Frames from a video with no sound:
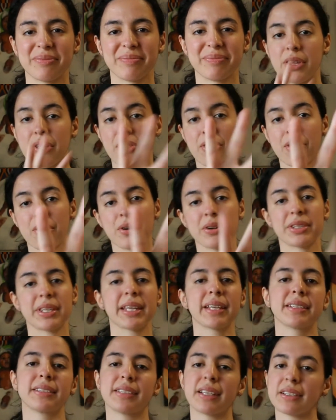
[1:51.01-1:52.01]
The third
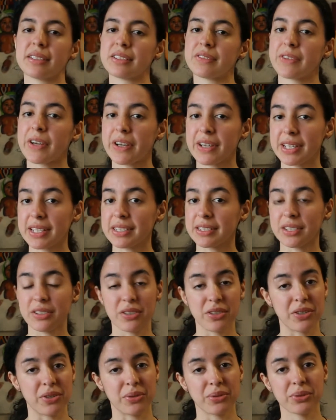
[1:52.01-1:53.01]
thing is that it's very easy to
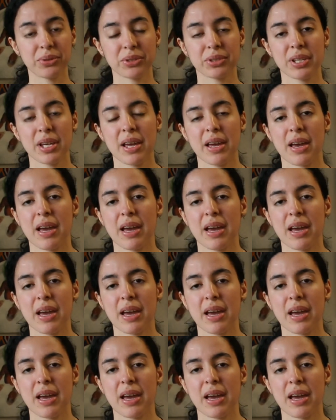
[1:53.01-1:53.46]
use.